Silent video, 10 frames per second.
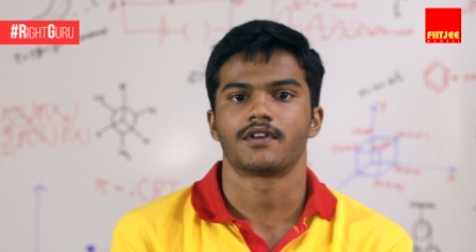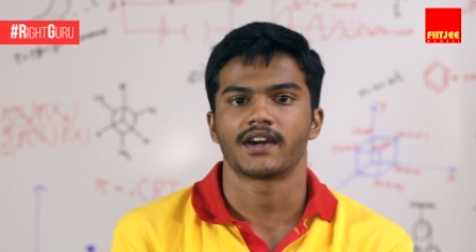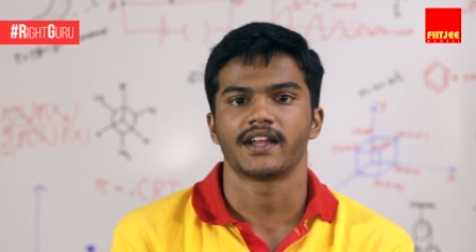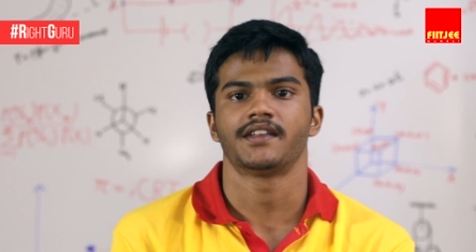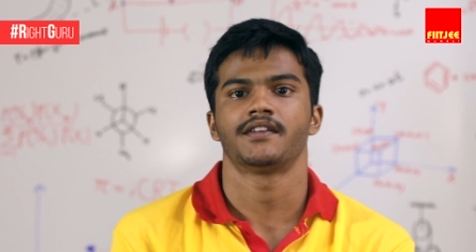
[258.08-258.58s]

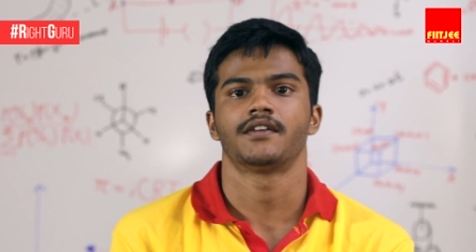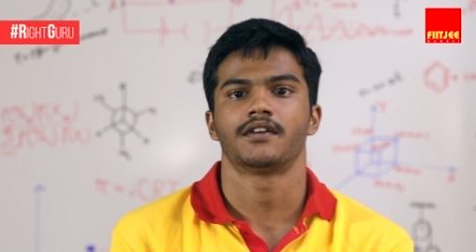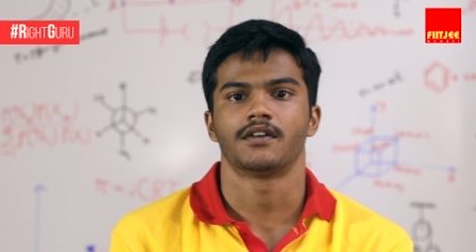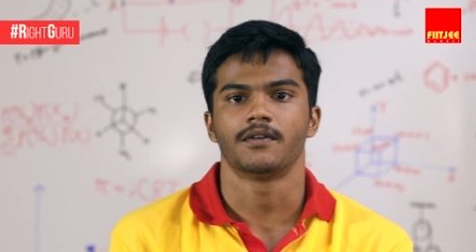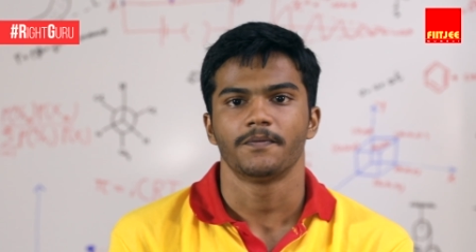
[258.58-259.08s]
or in
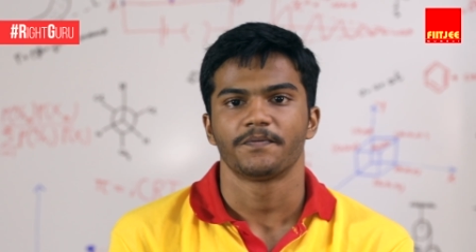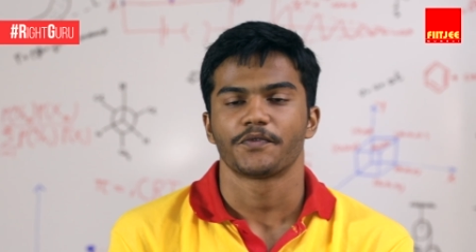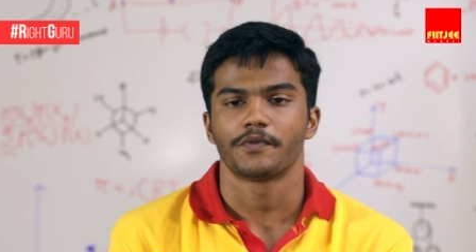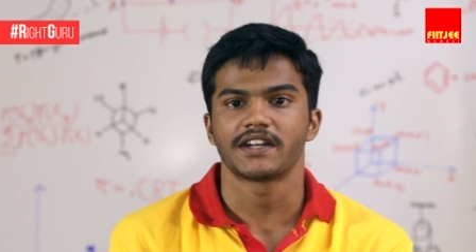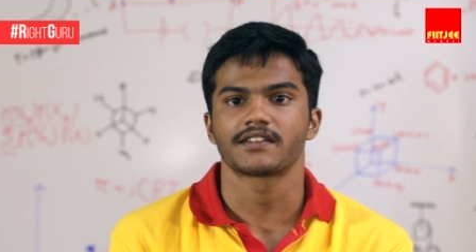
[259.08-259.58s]

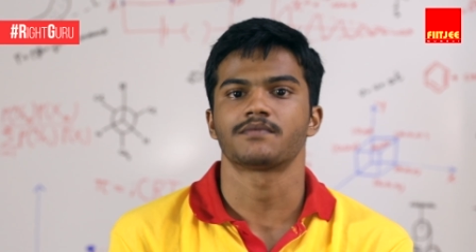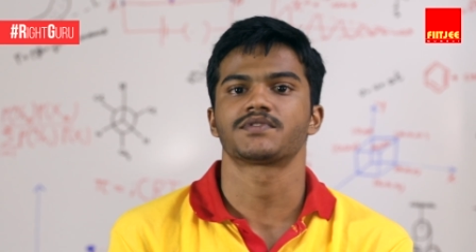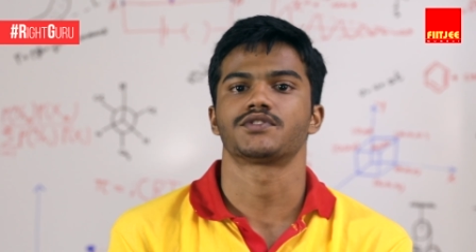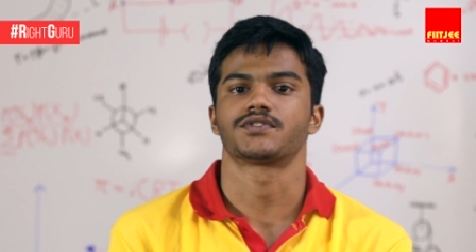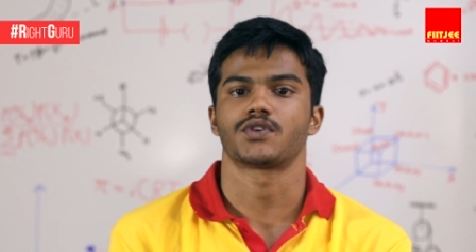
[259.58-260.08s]
when it
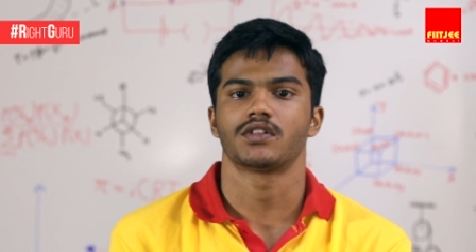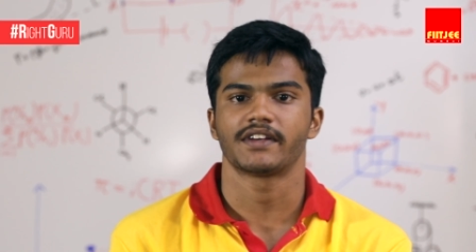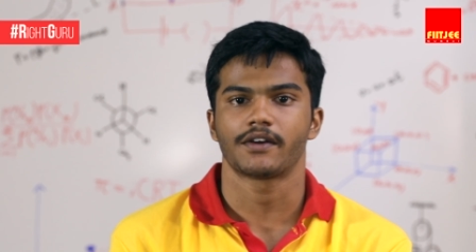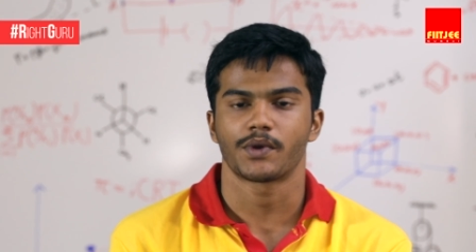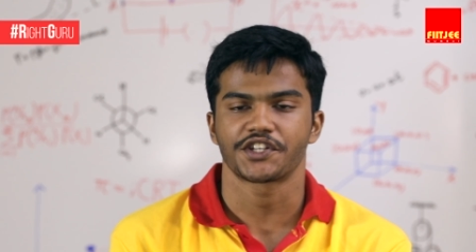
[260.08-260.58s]
comes to
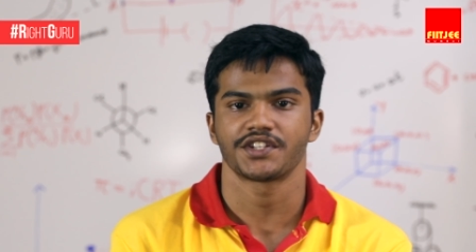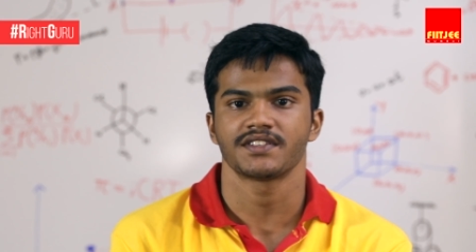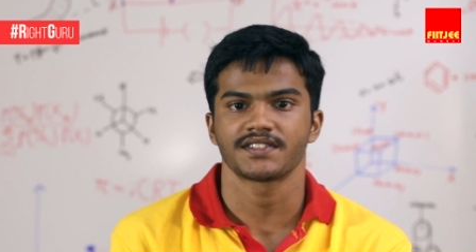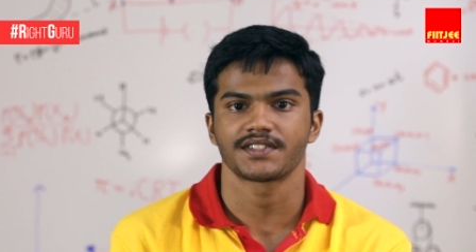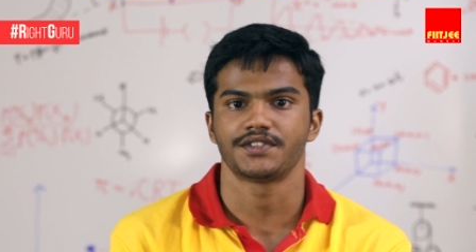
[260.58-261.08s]
solving
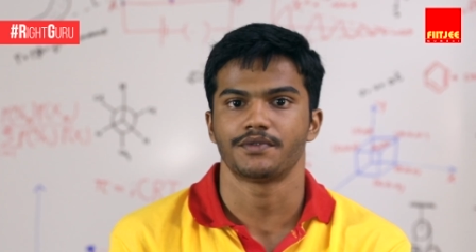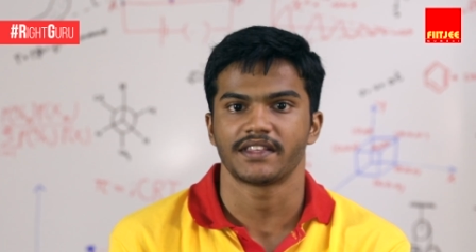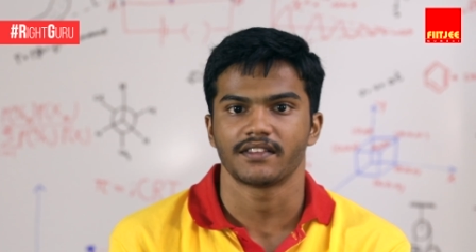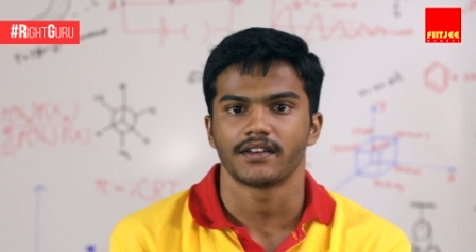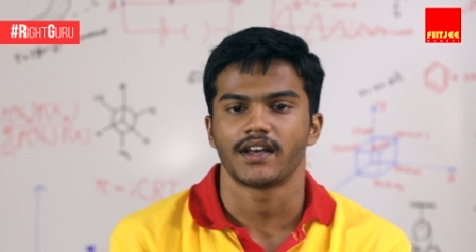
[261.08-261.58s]
questions
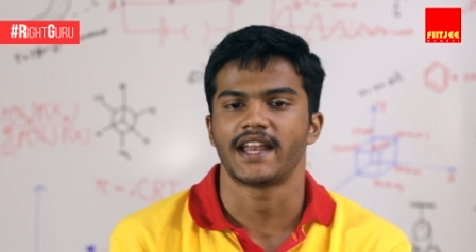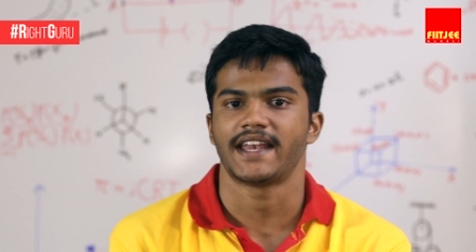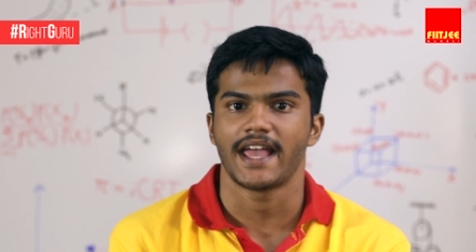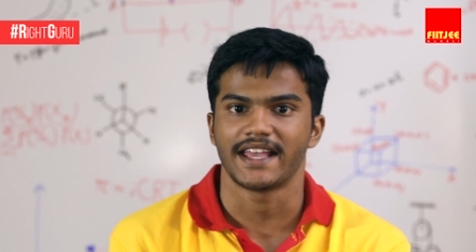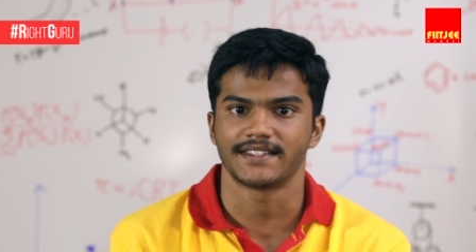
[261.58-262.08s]
during
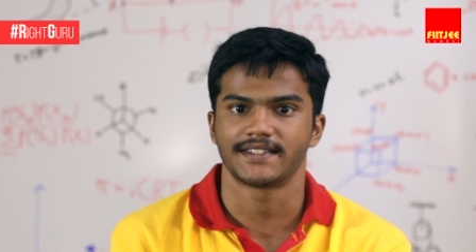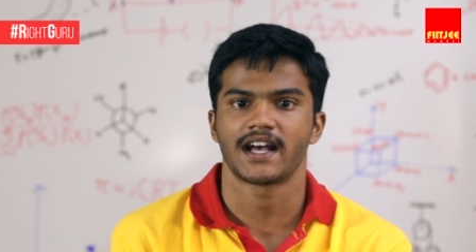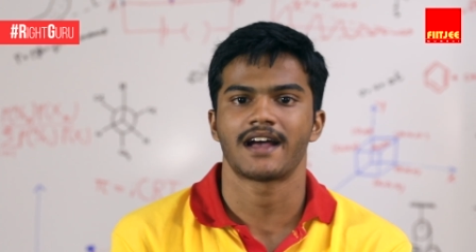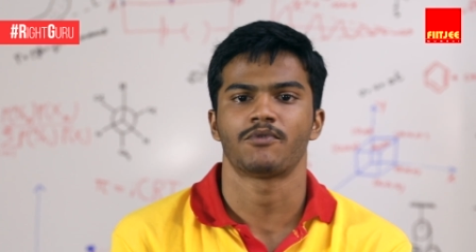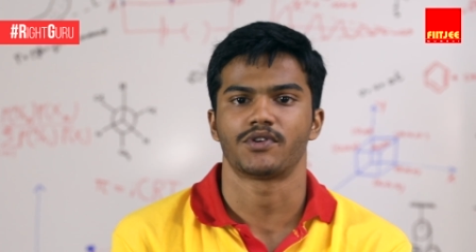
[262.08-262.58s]
an
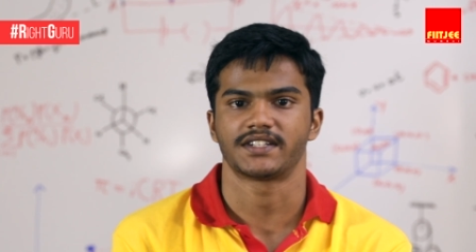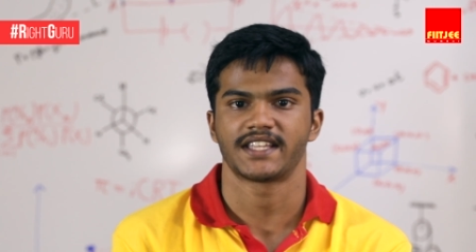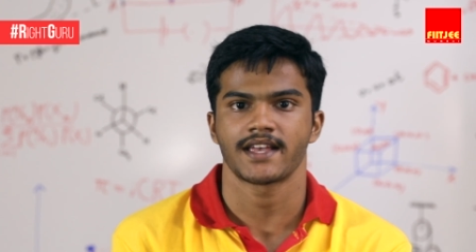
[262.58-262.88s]
exam or a